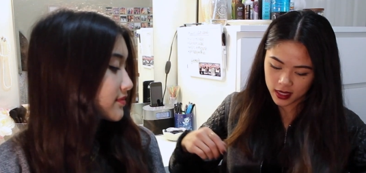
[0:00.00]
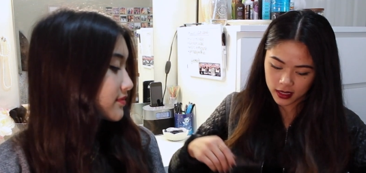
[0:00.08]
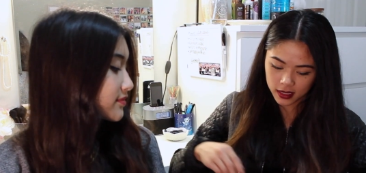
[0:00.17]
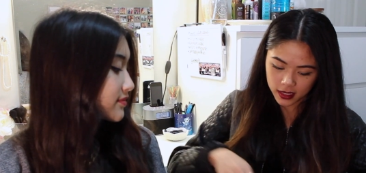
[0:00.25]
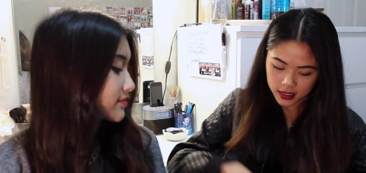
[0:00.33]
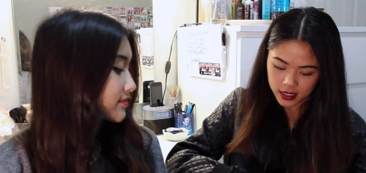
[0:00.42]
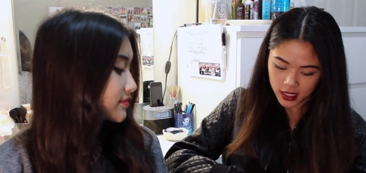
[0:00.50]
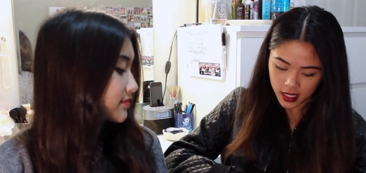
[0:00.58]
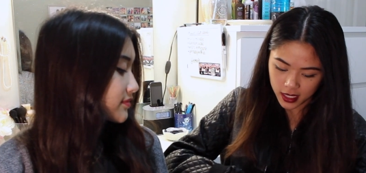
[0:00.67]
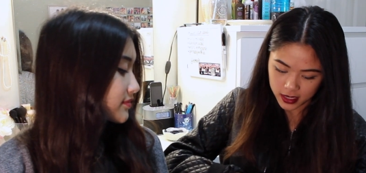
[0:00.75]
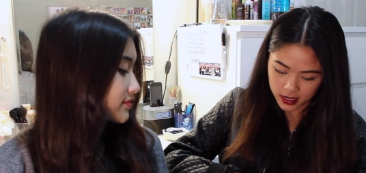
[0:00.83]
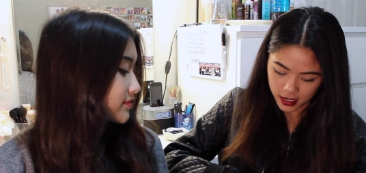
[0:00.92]
Speaker 1: And
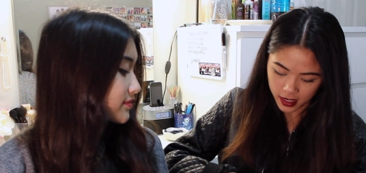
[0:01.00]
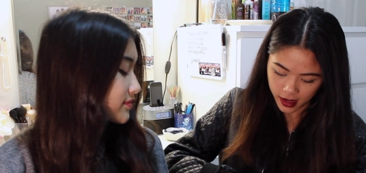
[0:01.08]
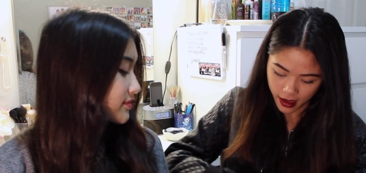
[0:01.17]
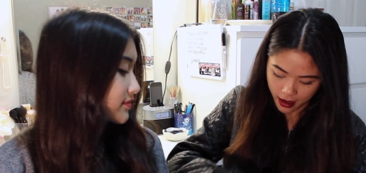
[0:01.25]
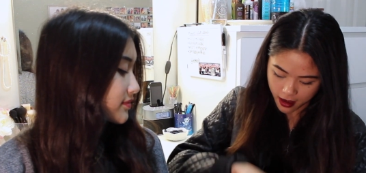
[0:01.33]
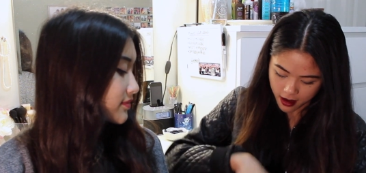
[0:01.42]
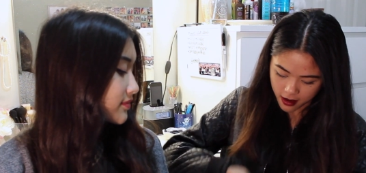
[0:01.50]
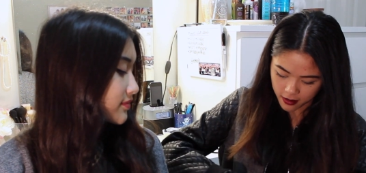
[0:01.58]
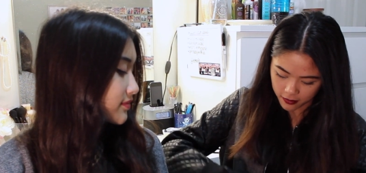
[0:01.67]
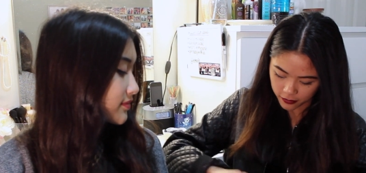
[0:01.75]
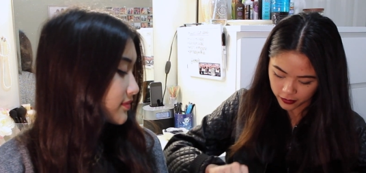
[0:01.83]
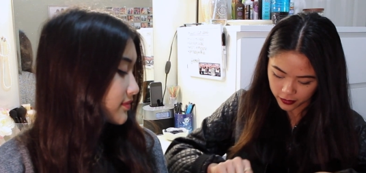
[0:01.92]
then I
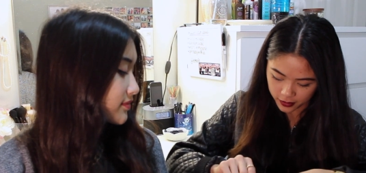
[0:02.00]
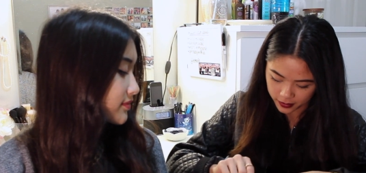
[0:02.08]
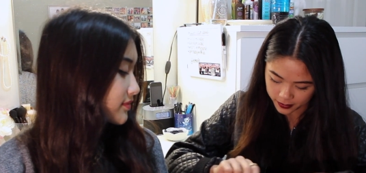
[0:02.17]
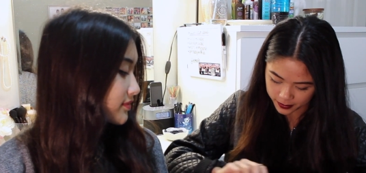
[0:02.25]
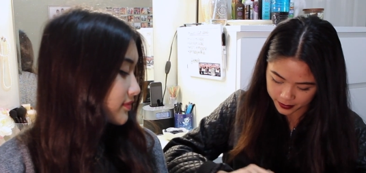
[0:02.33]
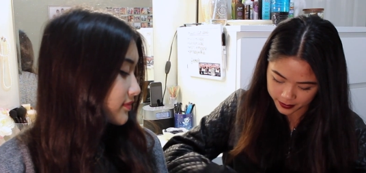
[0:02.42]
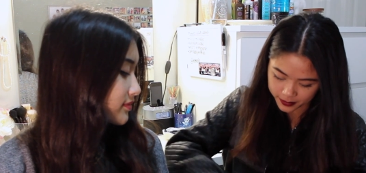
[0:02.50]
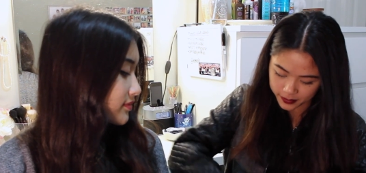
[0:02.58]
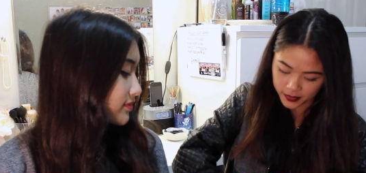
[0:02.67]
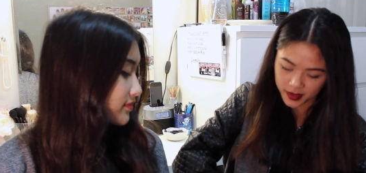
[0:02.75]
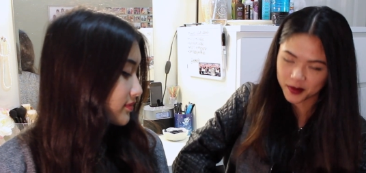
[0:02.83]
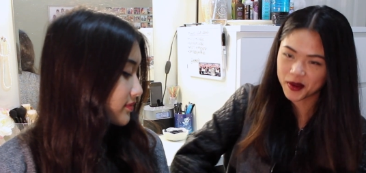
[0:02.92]
have
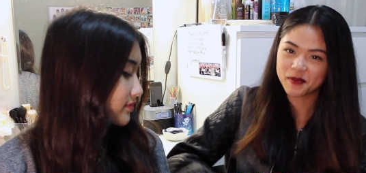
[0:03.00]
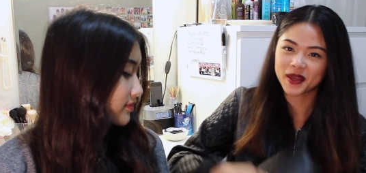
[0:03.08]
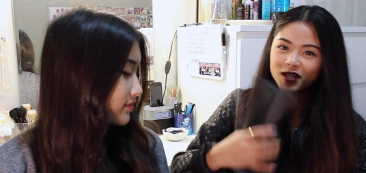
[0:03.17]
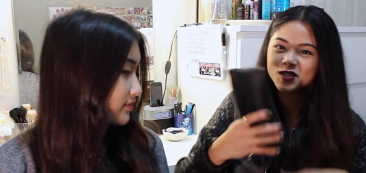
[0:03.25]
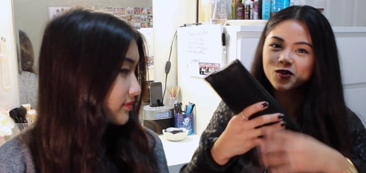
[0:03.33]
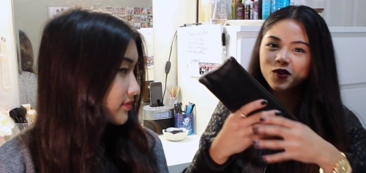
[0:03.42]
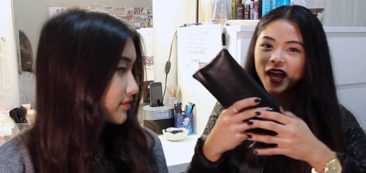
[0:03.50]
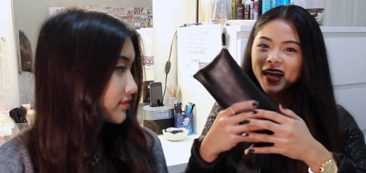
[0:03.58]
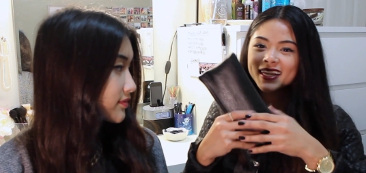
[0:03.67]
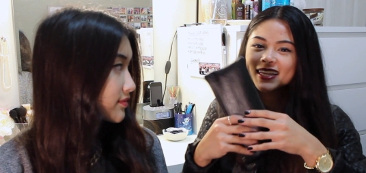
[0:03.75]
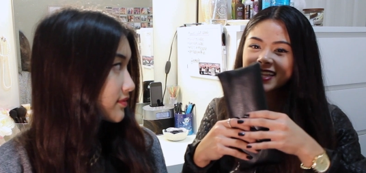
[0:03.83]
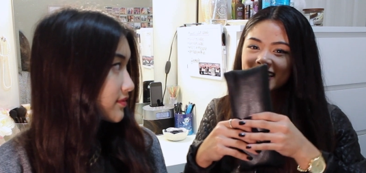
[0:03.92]
my pencil
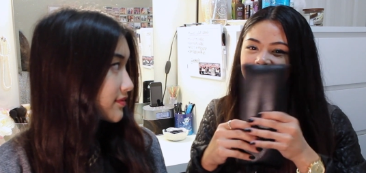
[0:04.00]
case.